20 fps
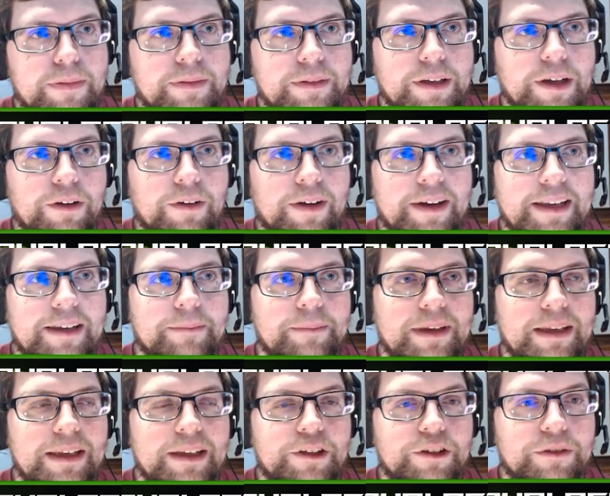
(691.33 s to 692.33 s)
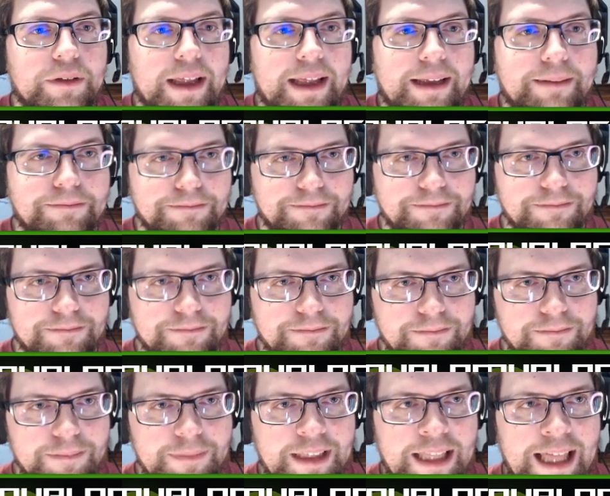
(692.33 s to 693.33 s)
no, I didn't mean to do
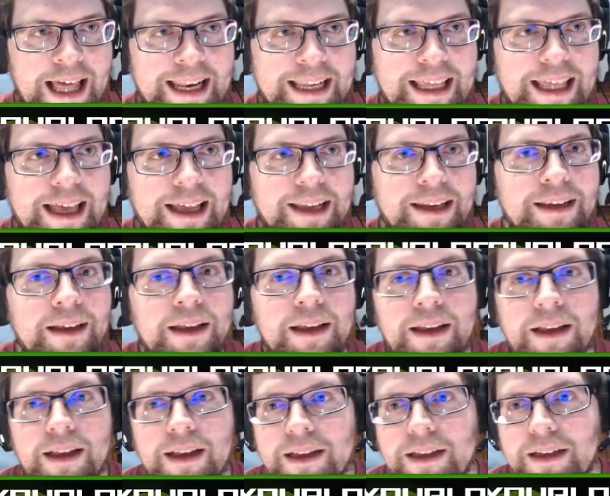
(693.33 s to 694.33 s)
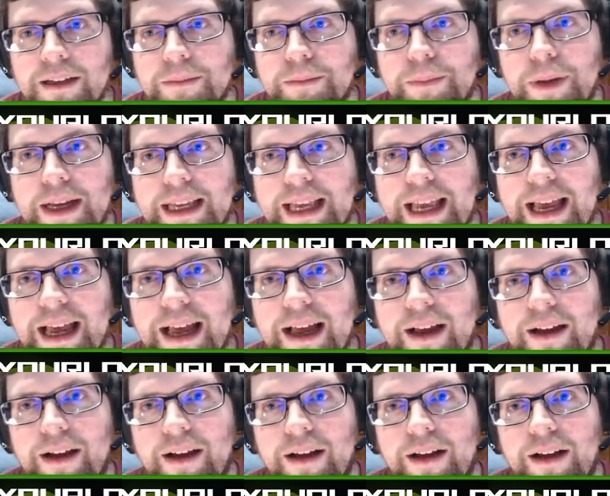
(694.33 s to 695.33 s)
that again. But
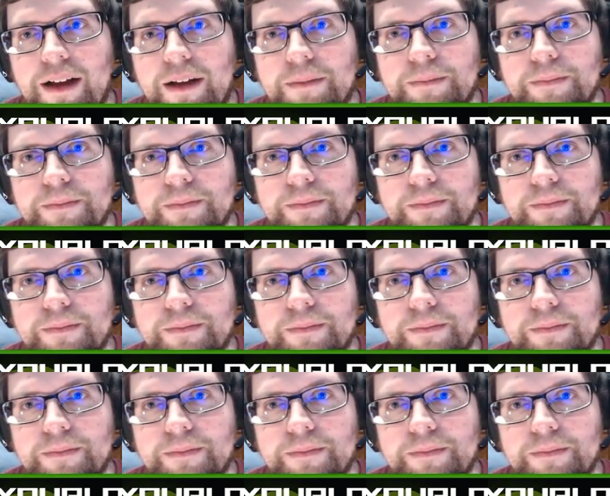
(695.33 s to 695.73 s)
yeah,